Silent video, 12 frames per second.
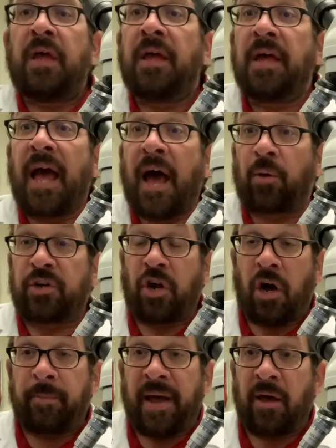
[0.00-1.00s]
Our
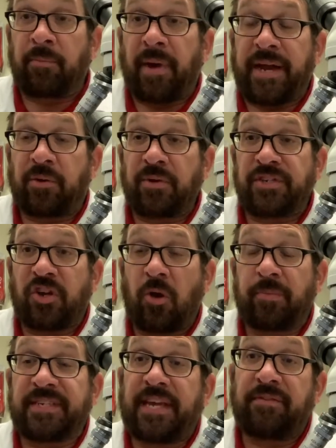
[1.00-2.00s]
compound
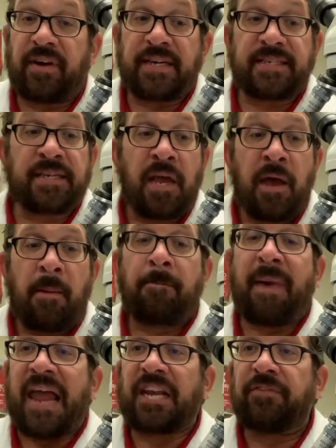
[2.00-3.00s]
microscopes give us
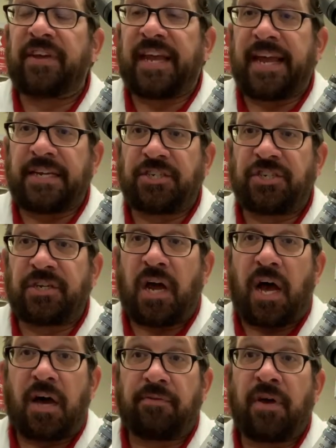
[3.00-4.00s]
magnification
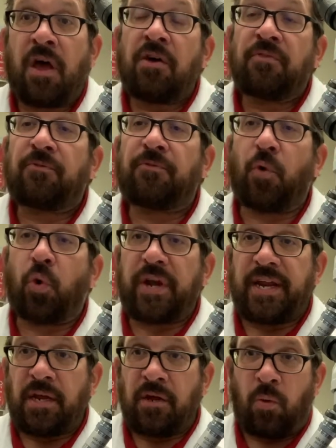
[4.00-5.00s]
of
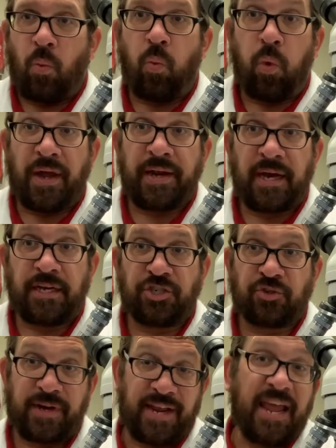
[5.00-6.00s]
40,
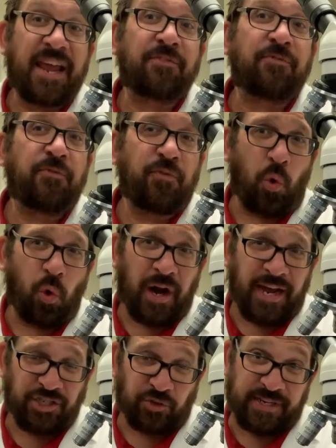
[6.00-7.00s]
100, and
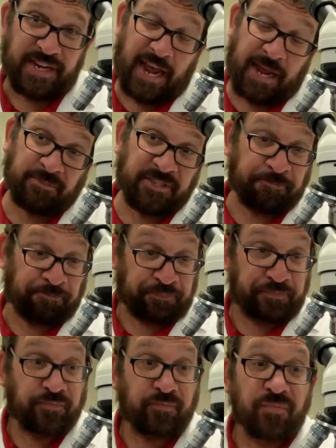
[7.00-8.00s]
400 times.
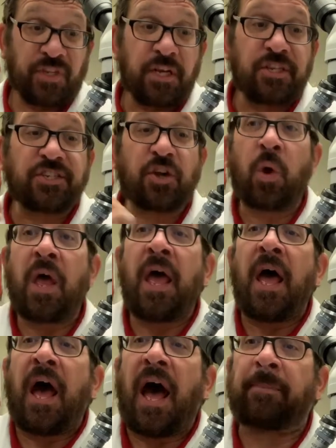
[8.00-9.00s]
So
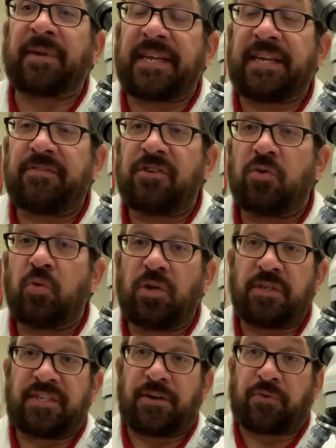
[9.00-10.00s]
I'm going to give you
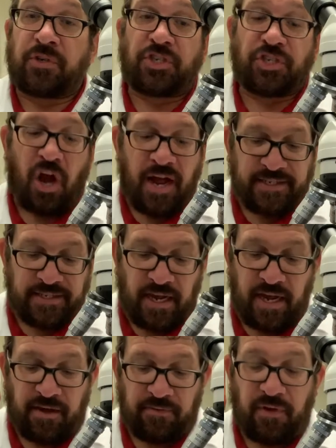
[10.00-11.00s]
different shots
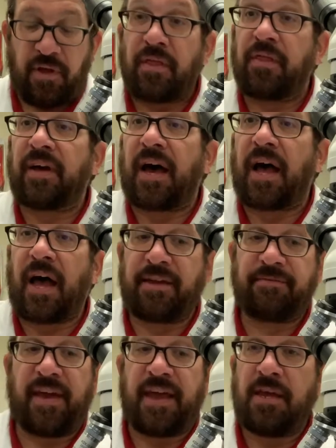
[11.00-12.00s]
of the
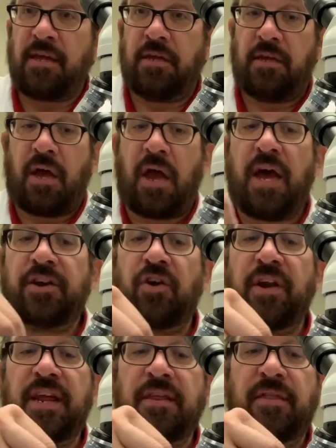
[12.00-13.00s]
hyphae
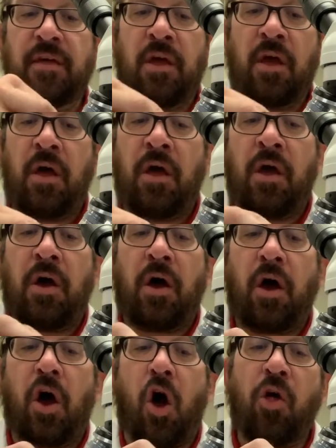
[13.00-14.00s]
underneath
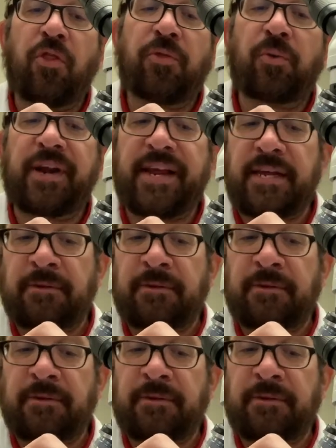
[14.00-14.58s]
all three